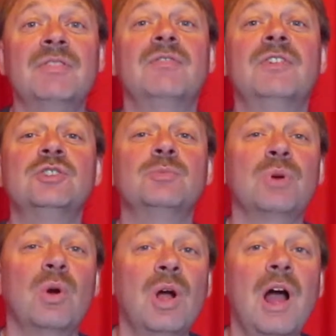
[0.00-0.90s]
the fish
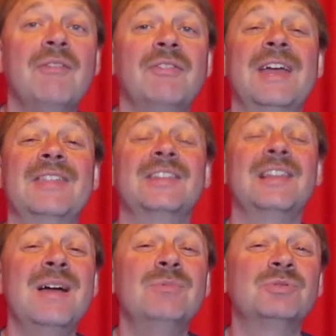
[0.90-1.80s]
broke off and the
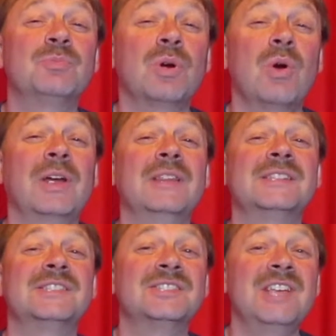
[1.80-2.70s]
line was broke in
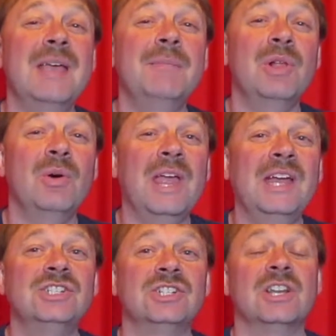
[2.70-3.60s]
the same
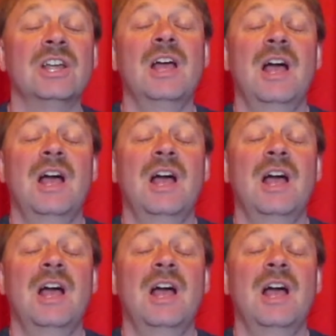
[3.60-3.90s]
location.